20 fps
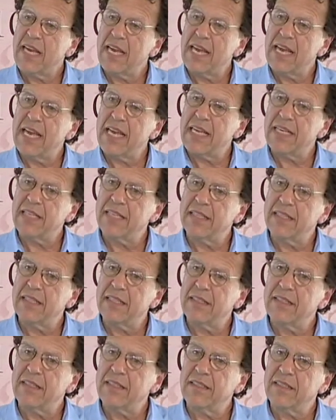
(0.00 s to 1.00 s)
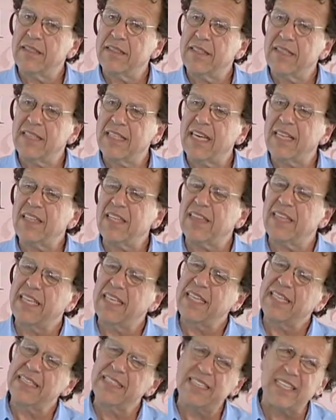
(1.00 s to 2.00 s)
And the other
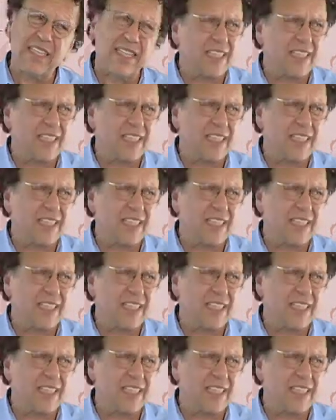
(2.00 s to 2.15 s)
thing is that,